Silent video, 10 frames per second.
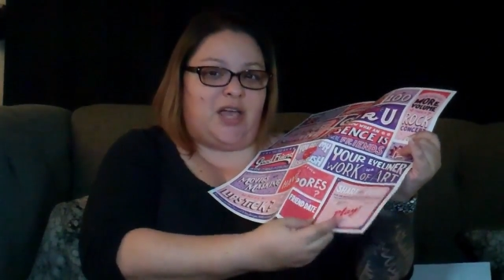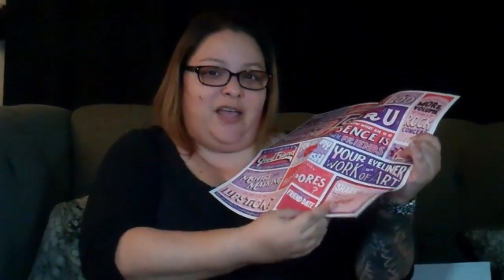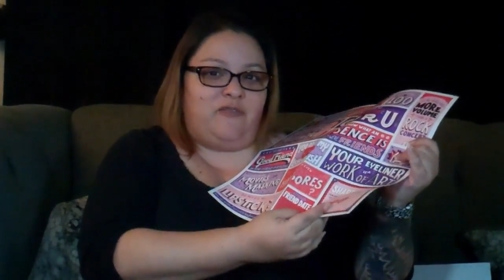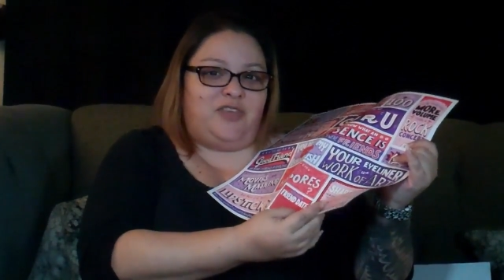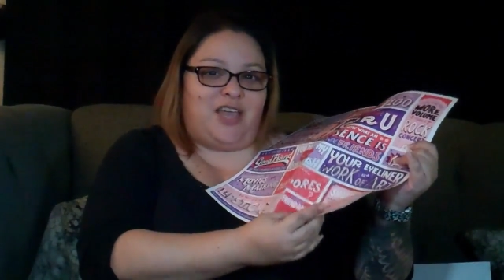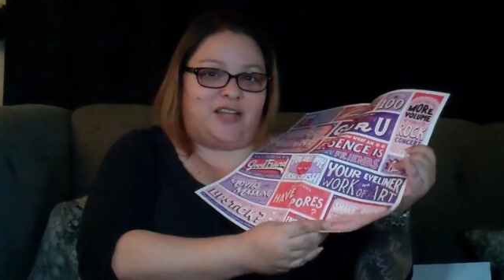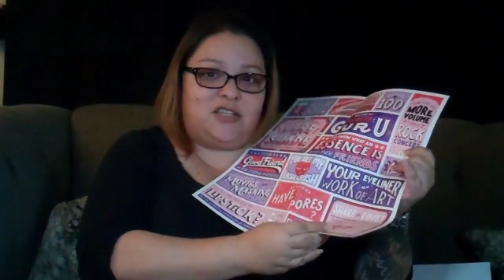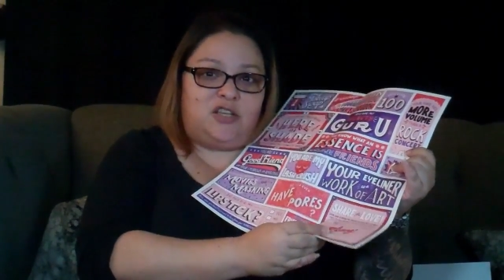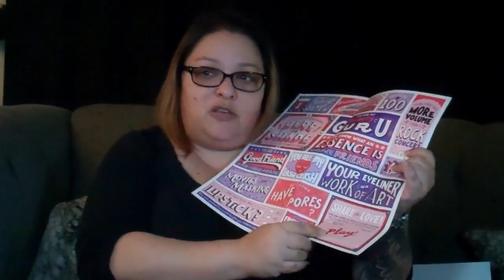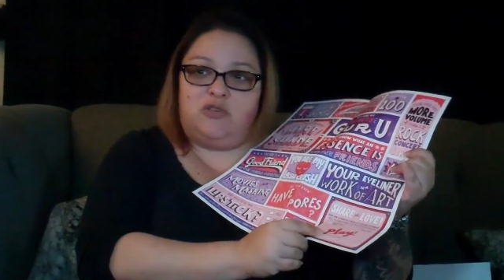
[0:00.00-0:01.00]
I have yet
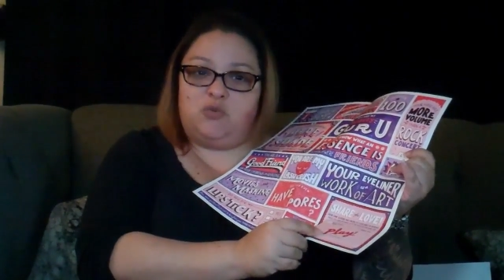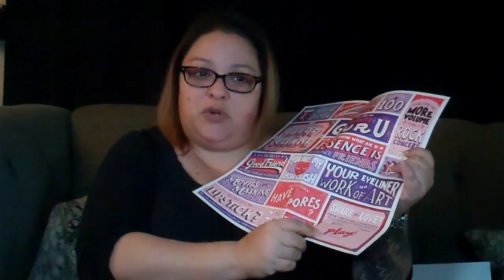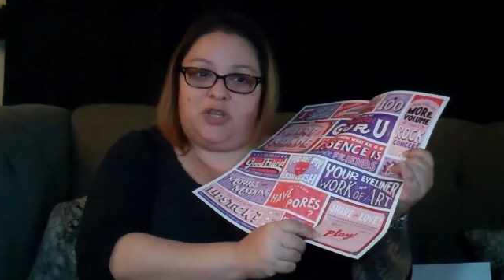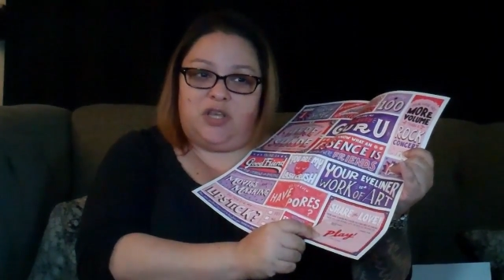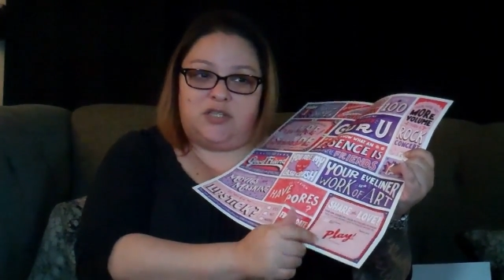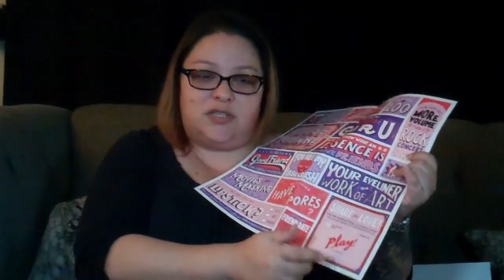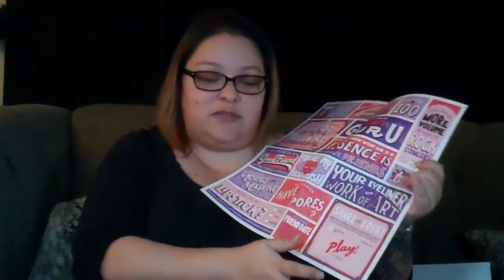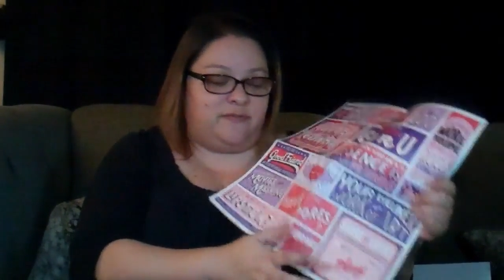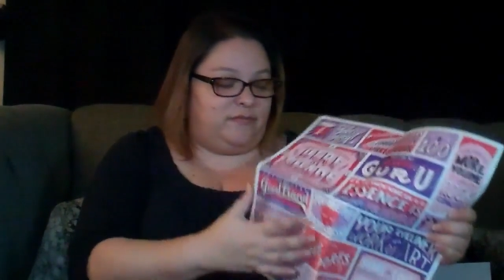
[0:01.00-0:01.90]
to use one of these